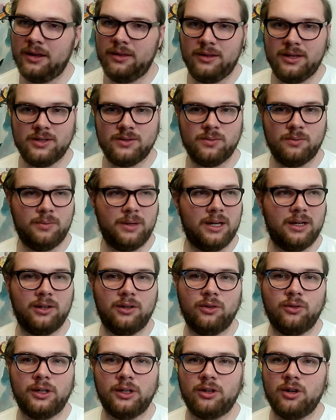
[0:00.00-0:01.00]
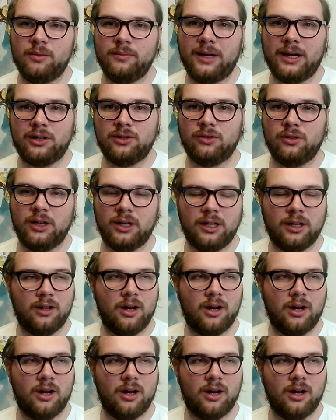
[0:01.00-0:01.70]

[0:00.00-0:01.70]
this will be an annoying combat trick,